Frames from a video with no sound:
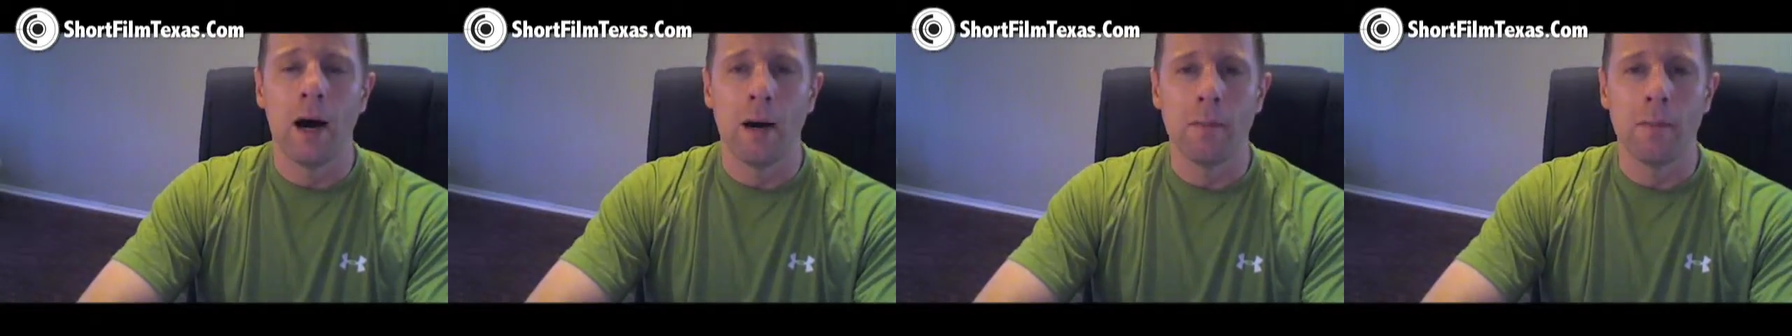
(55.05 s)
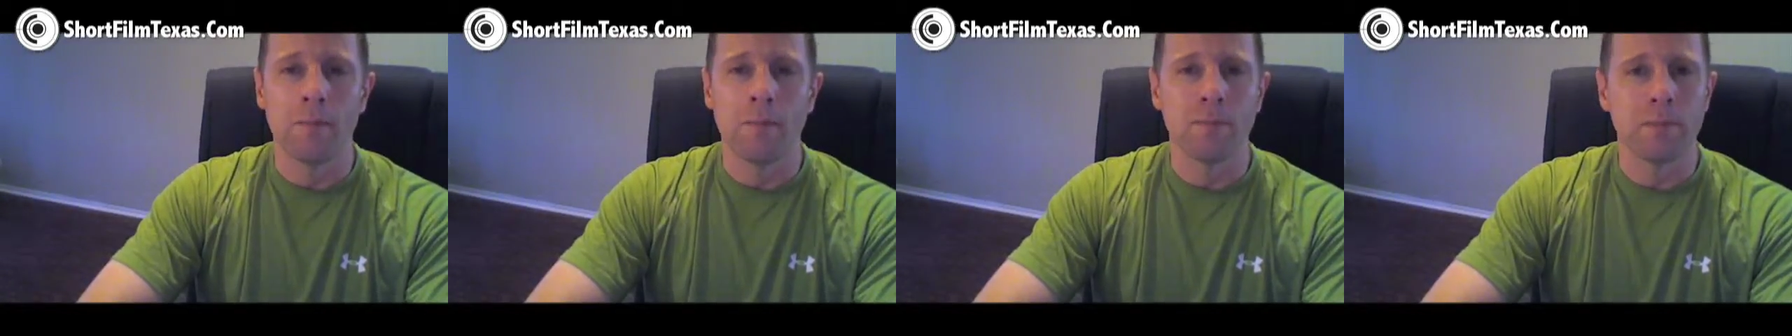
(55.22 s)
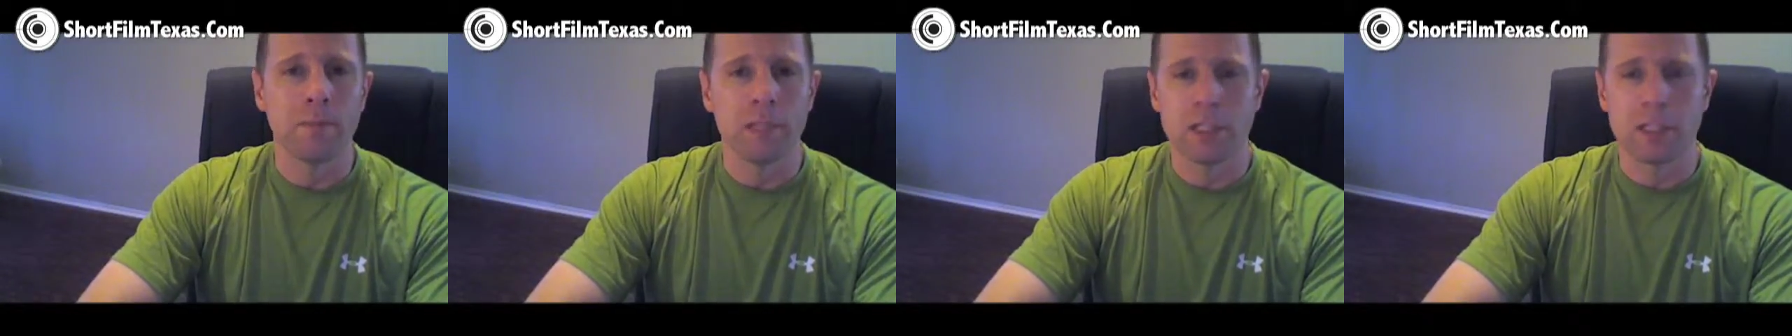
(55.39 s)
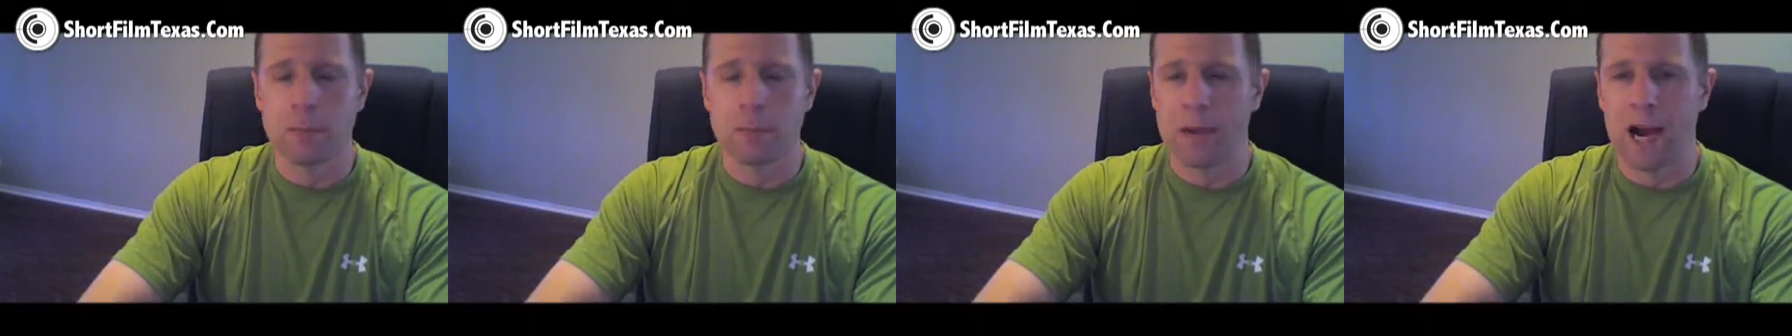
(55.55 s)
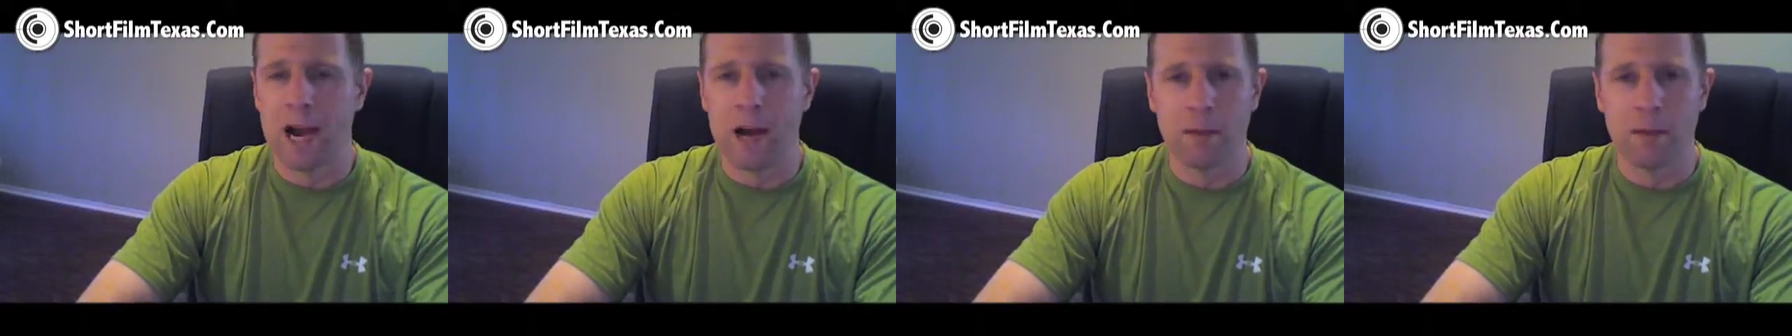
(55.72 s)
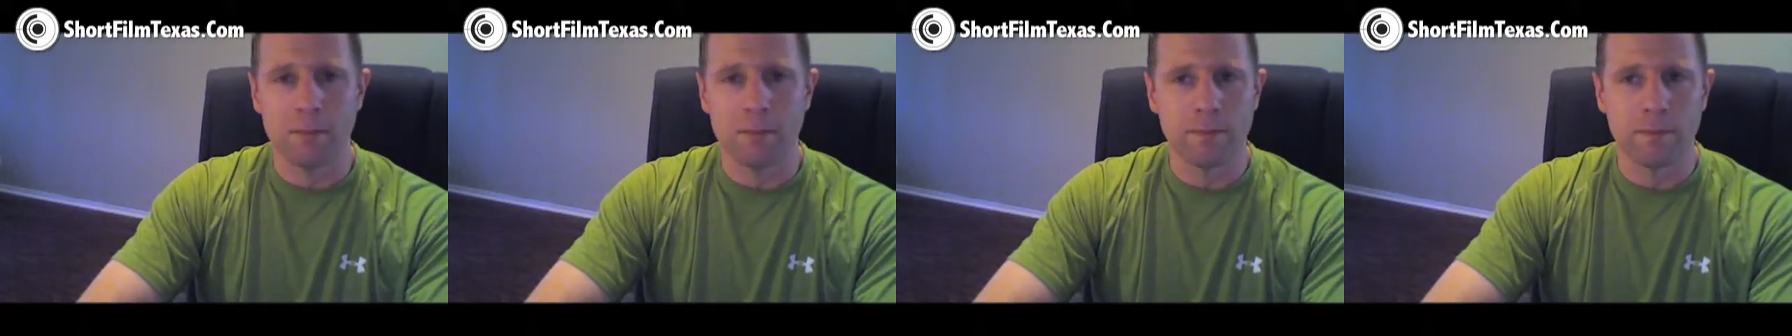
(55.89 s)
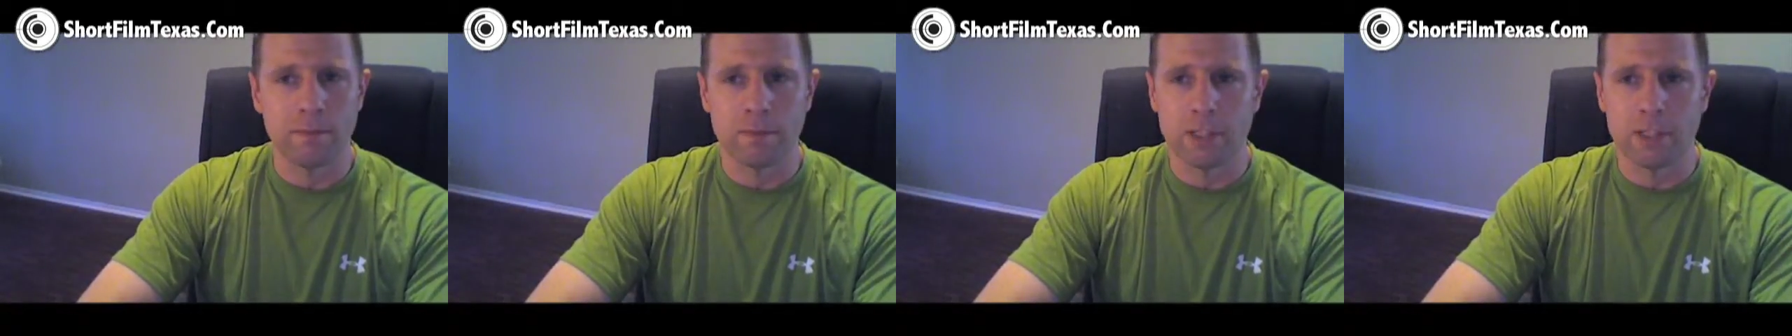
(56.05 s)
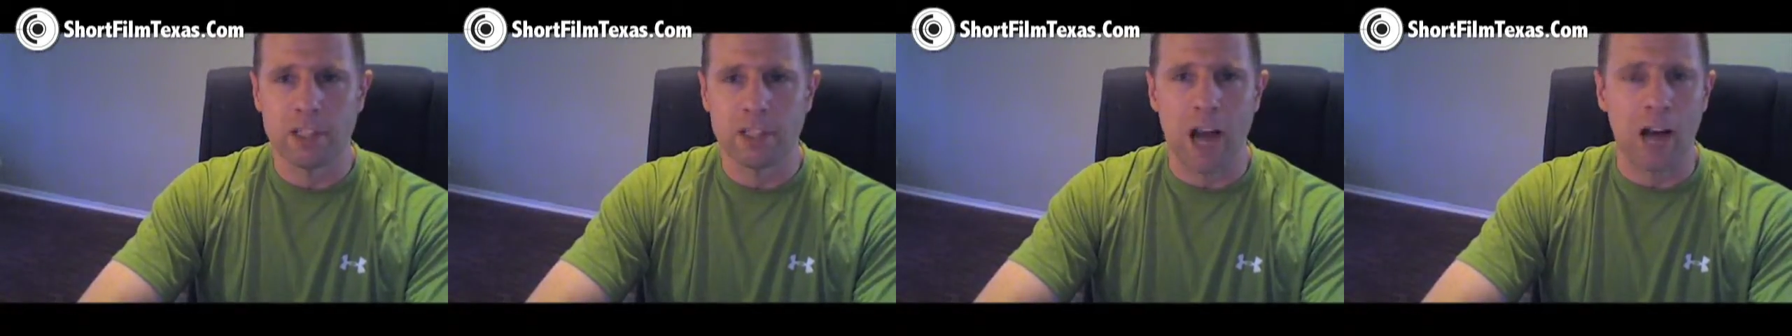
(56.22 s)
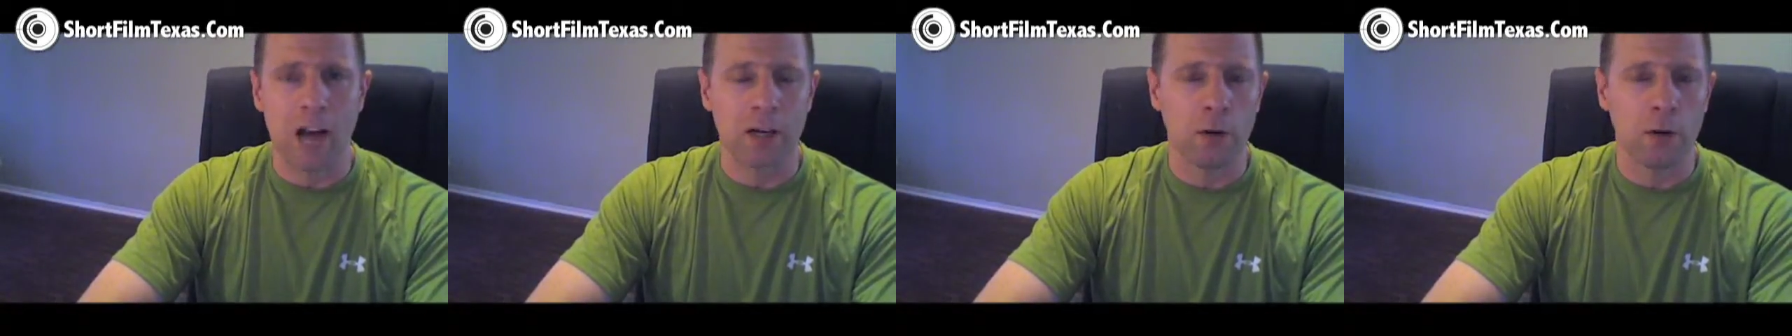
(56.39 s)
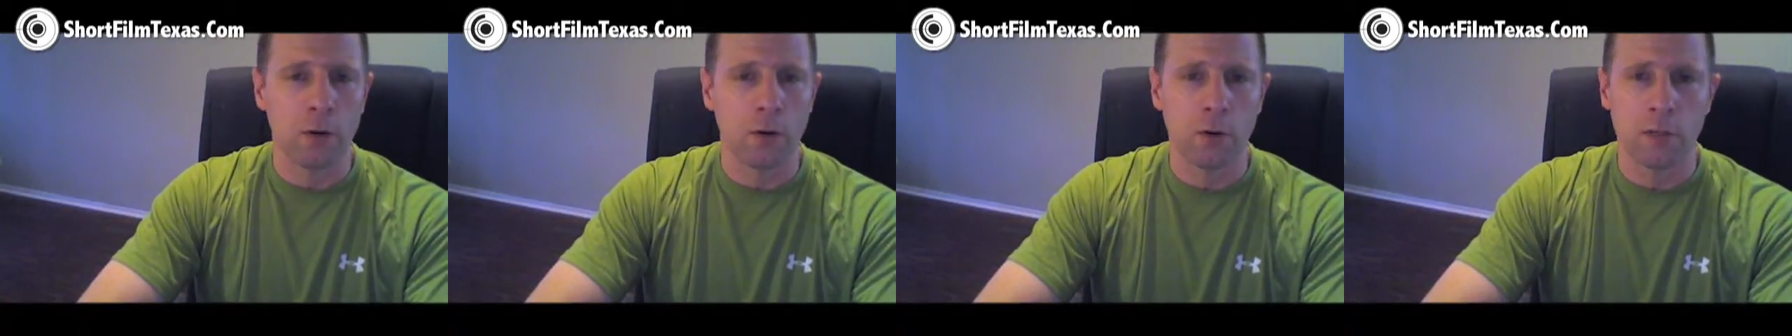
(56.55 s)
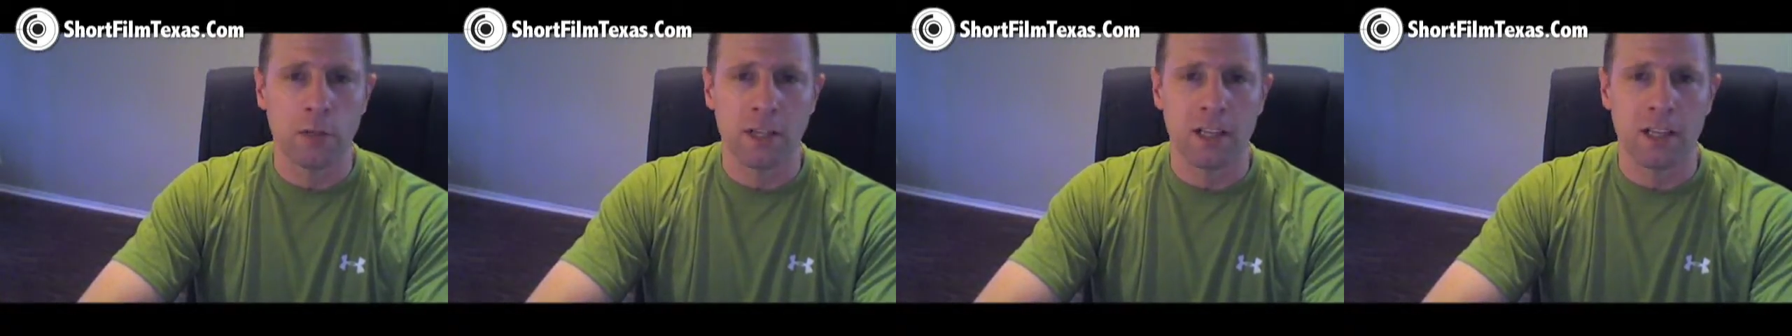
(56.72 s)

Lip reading: It's about soccer